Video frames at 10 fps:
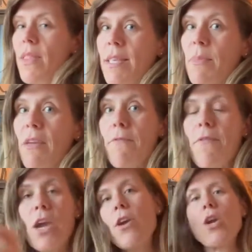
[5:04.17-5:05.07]
something
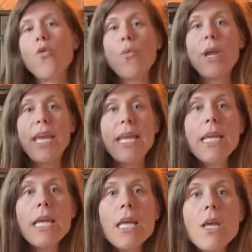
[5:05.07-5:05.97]
very
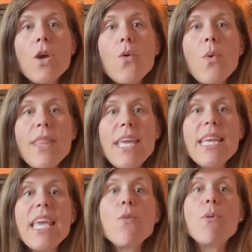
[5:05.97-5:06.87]
green with it,
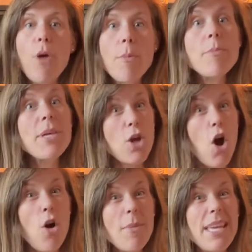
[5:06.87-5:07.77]
it would probably
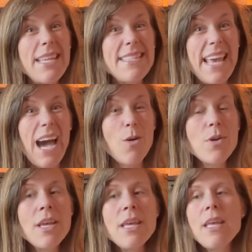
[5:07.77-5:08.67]
calm it down.